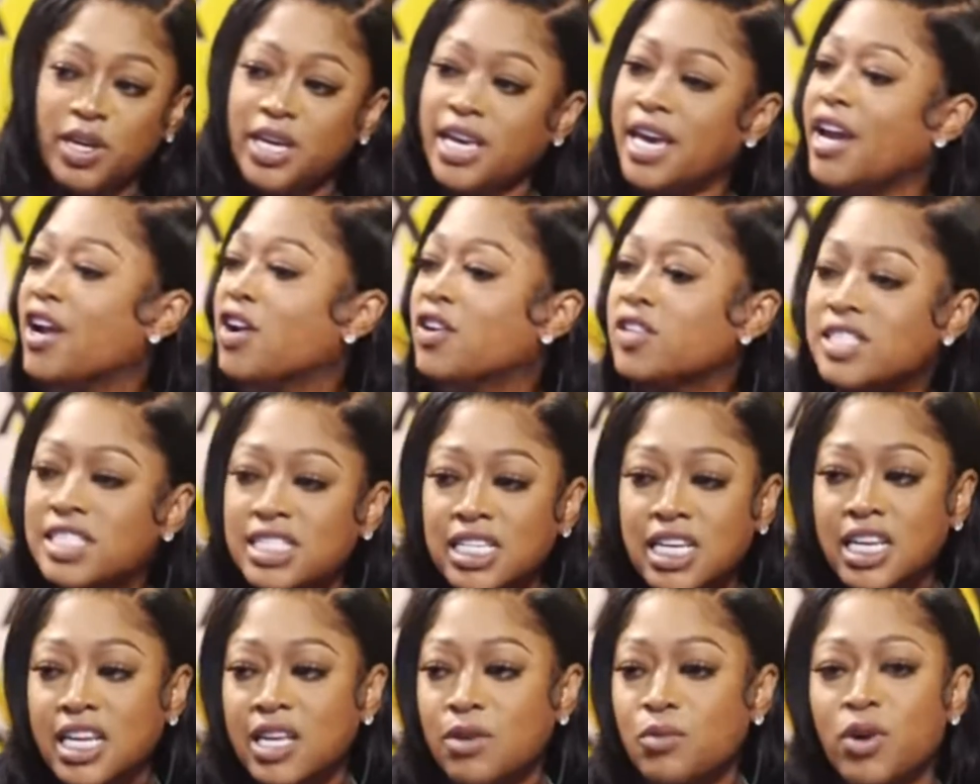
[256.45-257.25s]
you in Kara
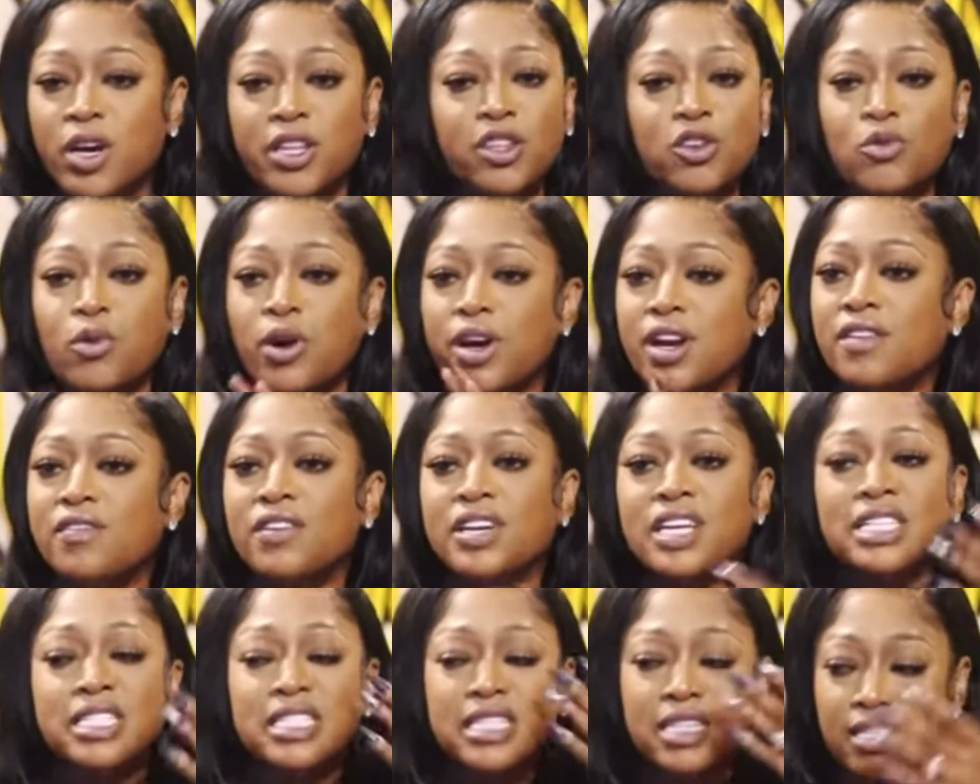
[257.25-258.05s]
City, whether you
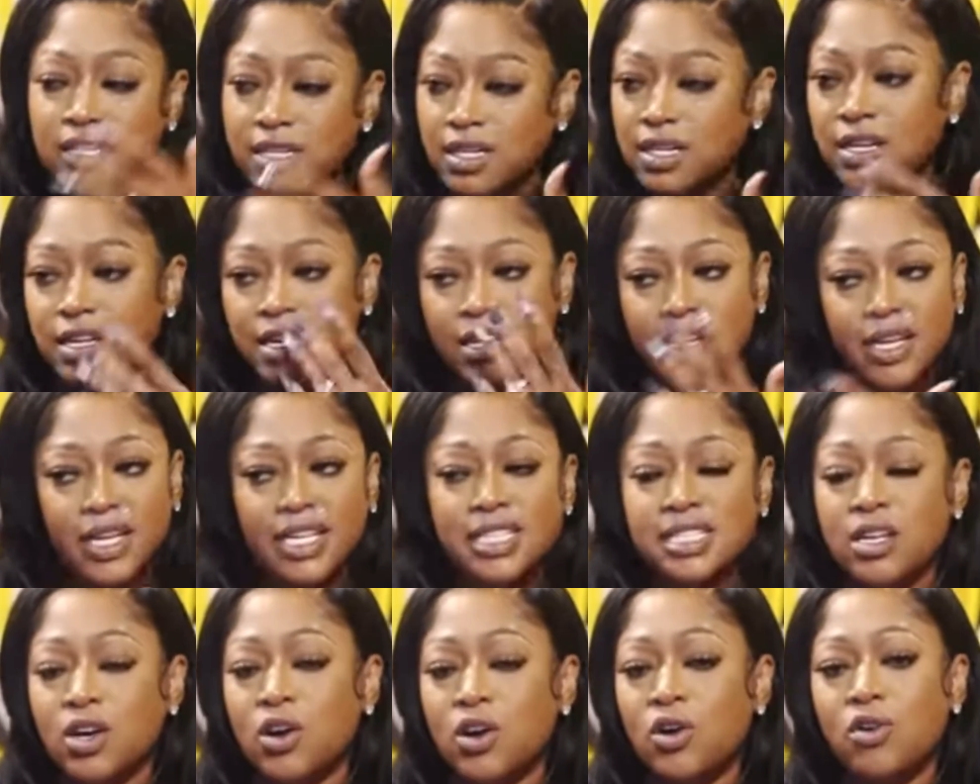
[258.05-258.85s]
wherever, it's the
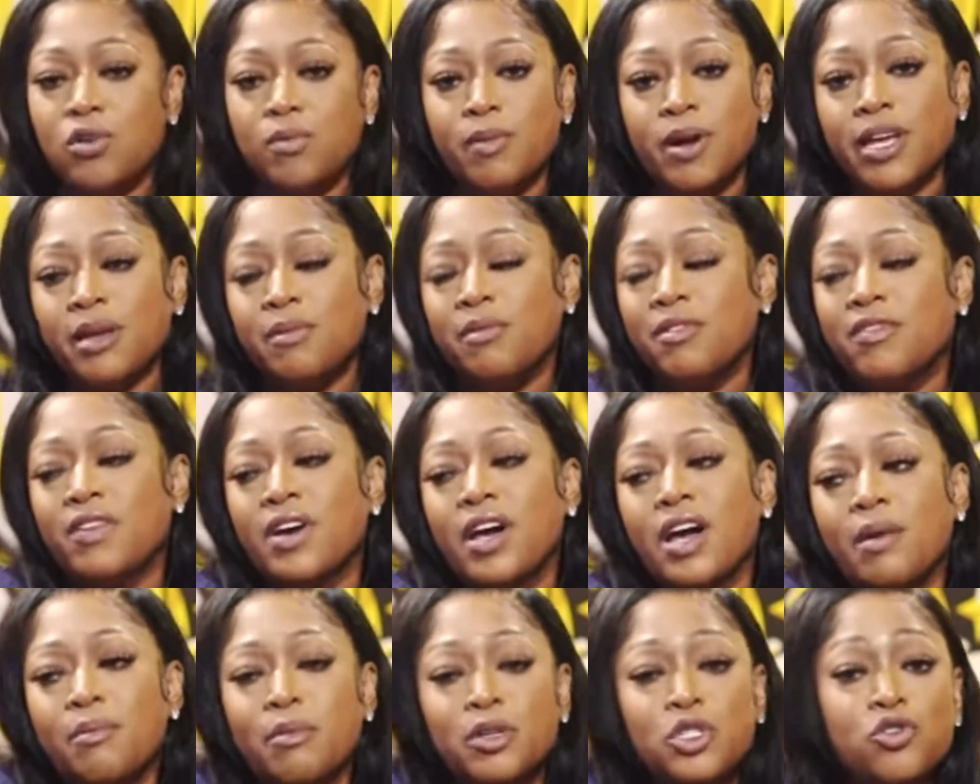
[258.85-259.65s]
it's the whole Miami
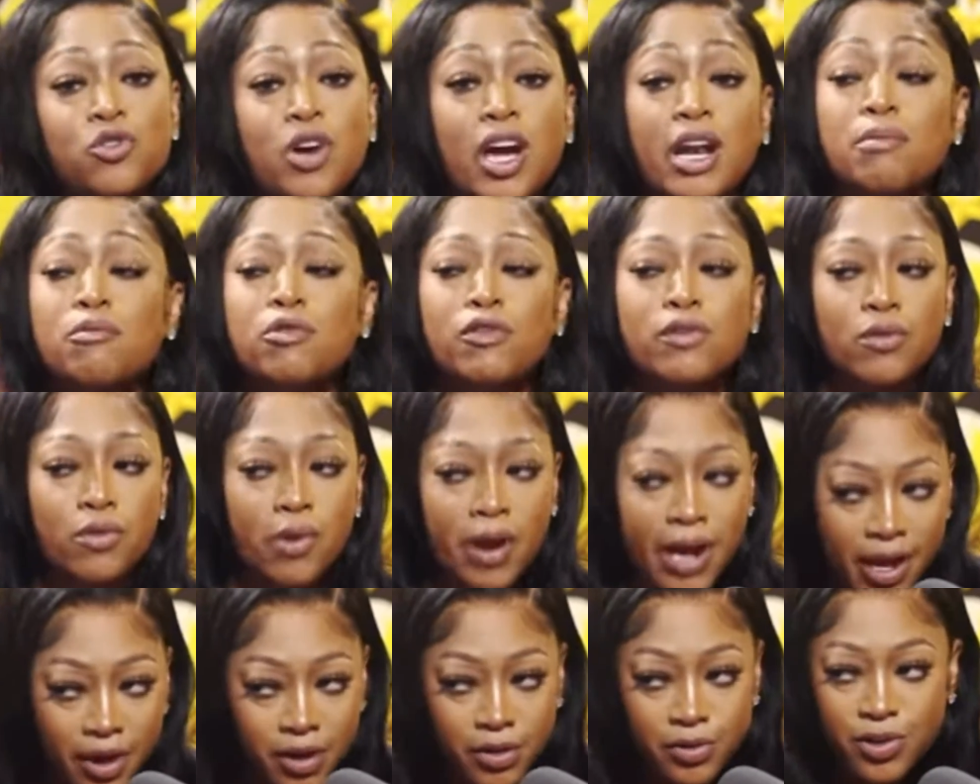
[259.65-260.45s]
vibe. But you got to move
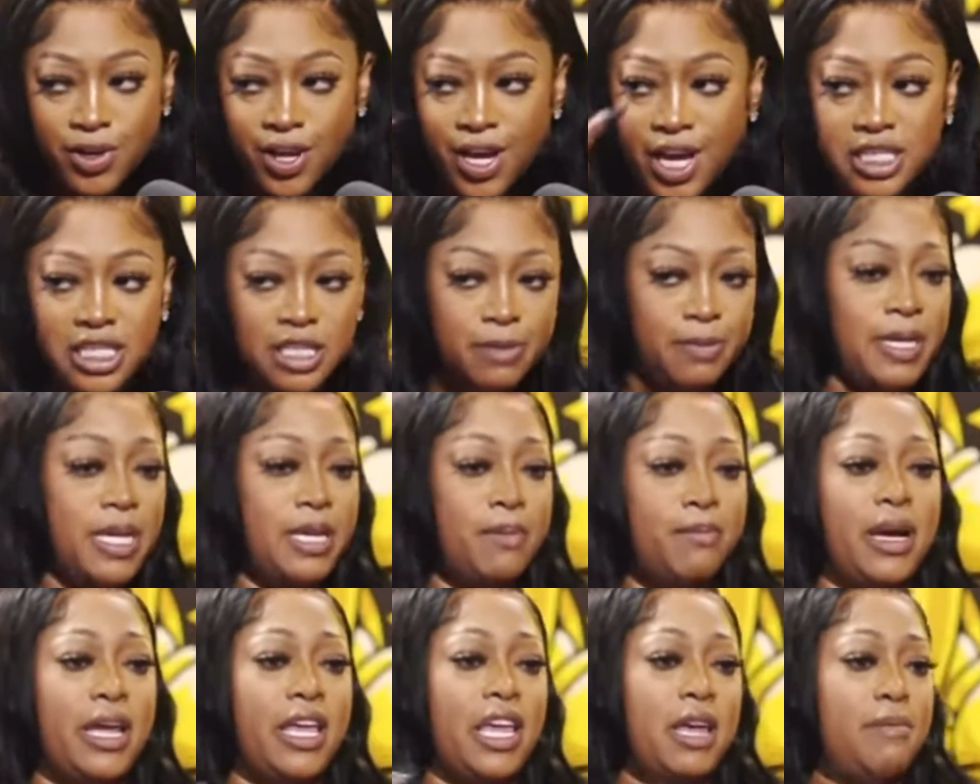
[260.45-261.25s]
around. You can't just yes.
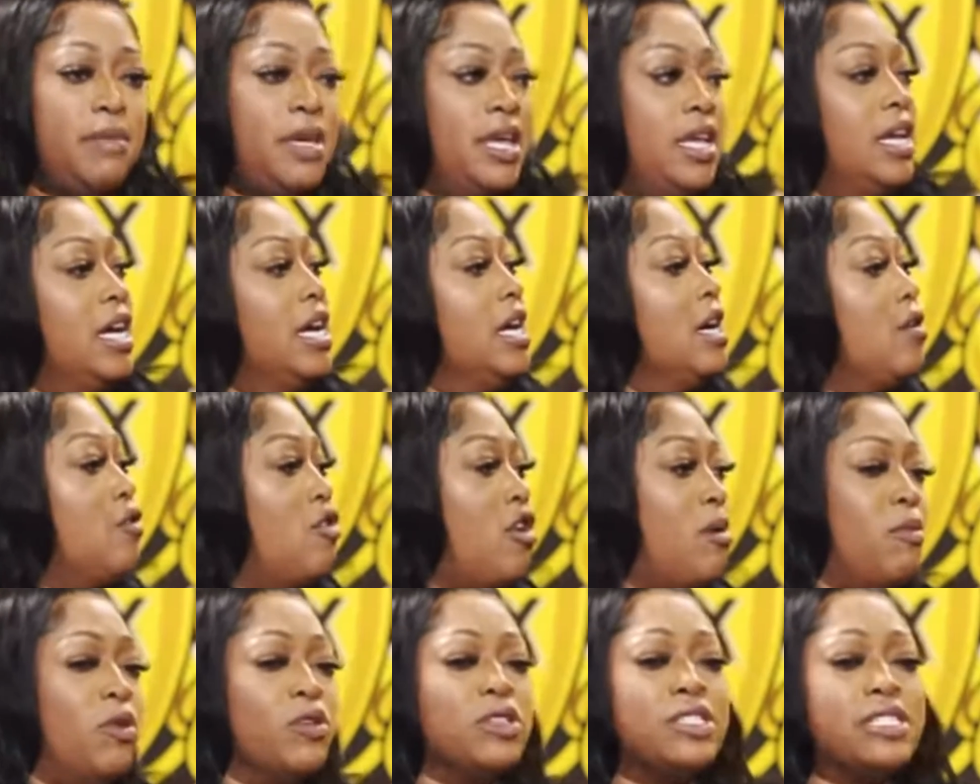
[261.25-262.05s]
leave Miami and
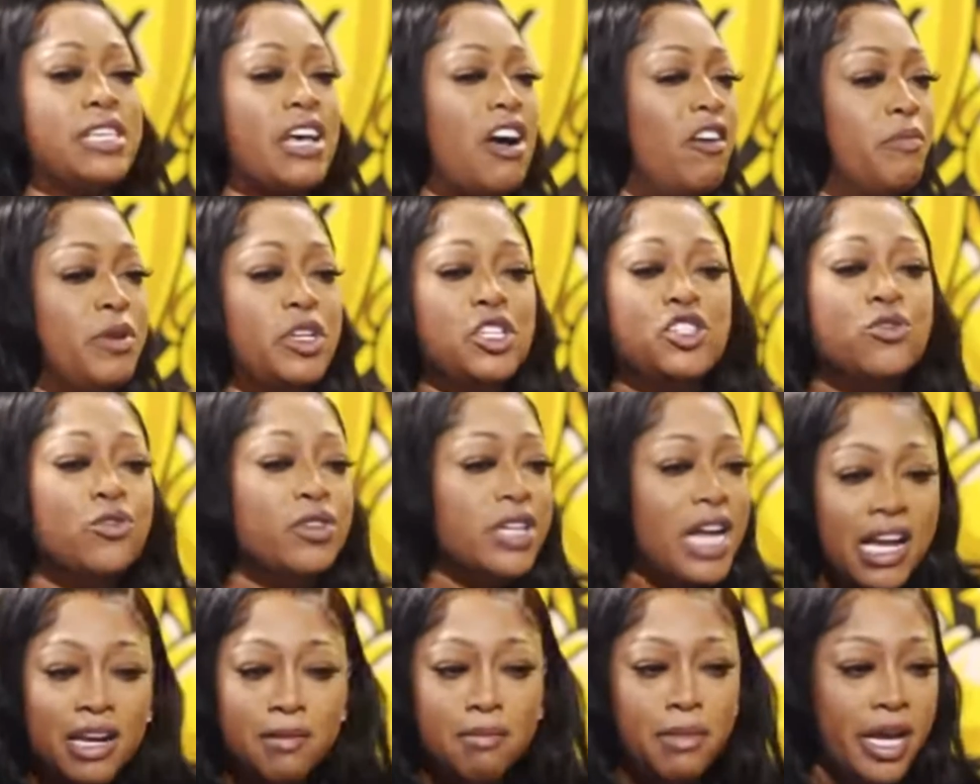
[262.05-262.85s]
almost South Beach. You're
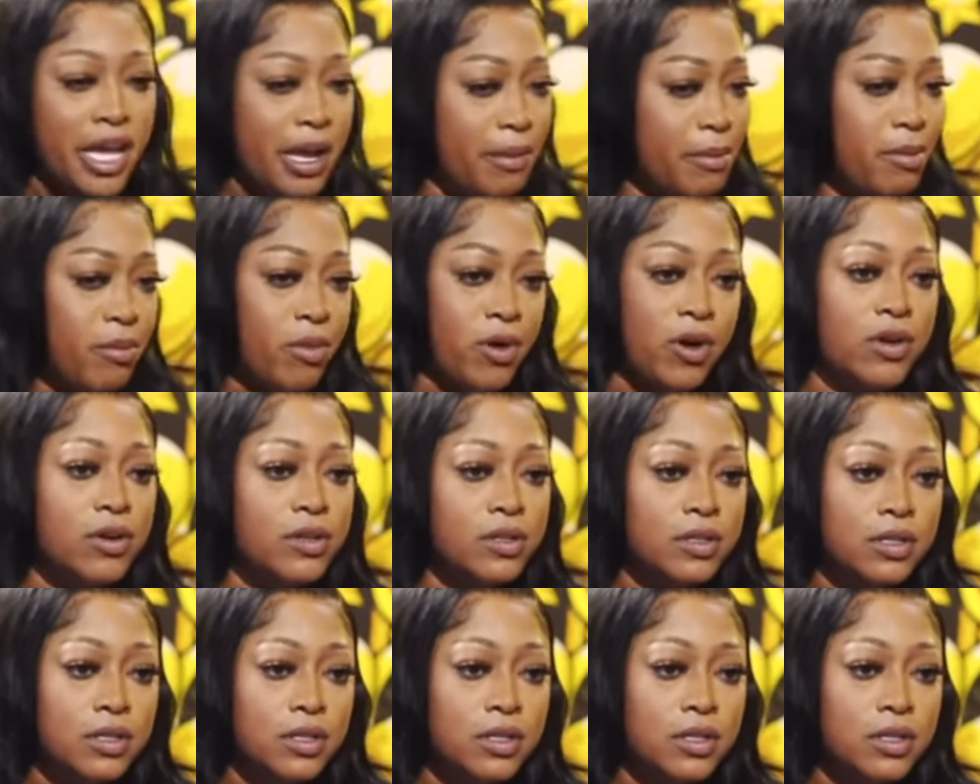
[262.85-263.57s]
not in Miami, bro. No,